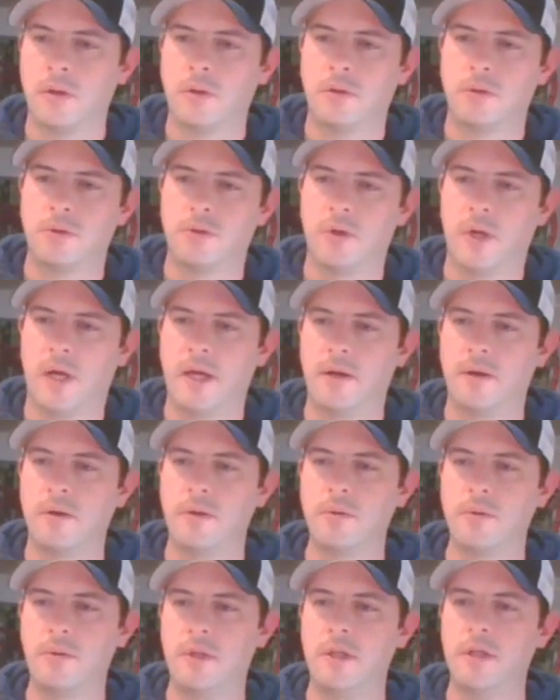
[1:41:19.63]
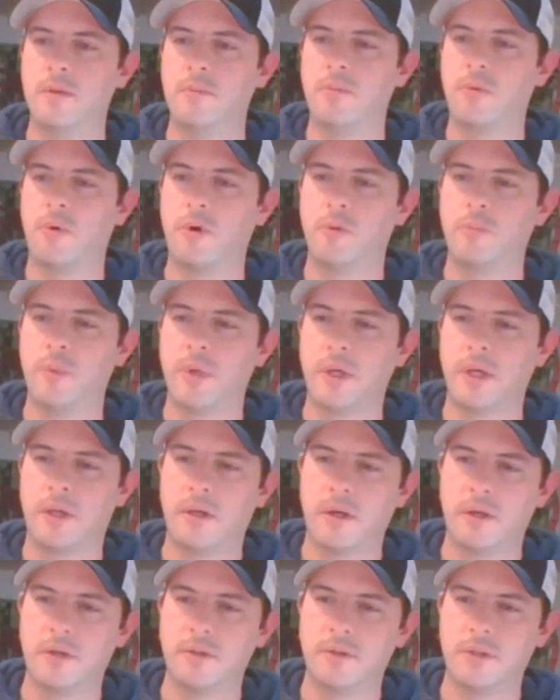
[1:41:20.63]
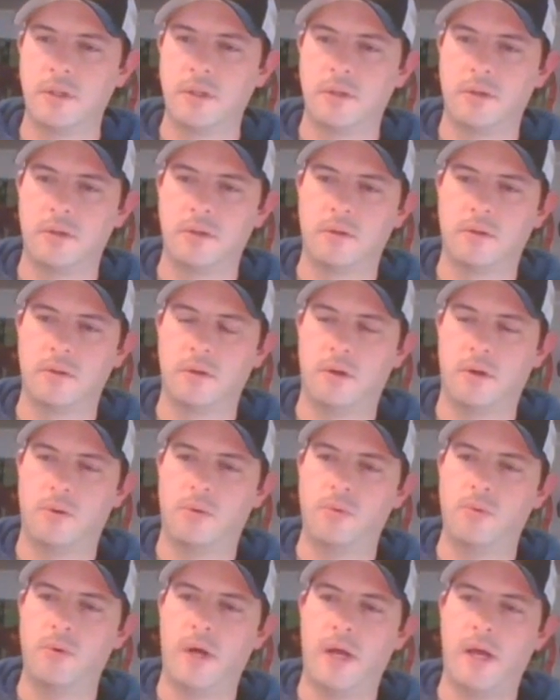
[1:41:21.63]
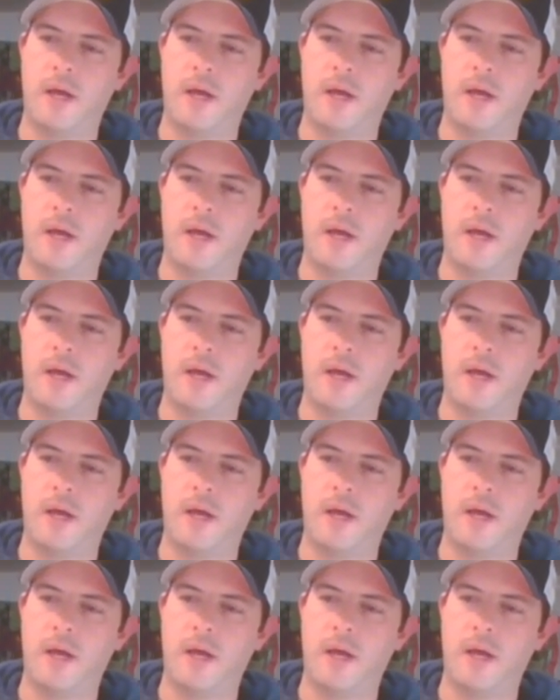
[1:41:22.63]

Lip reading: Trying a new keyboard, big country. All right.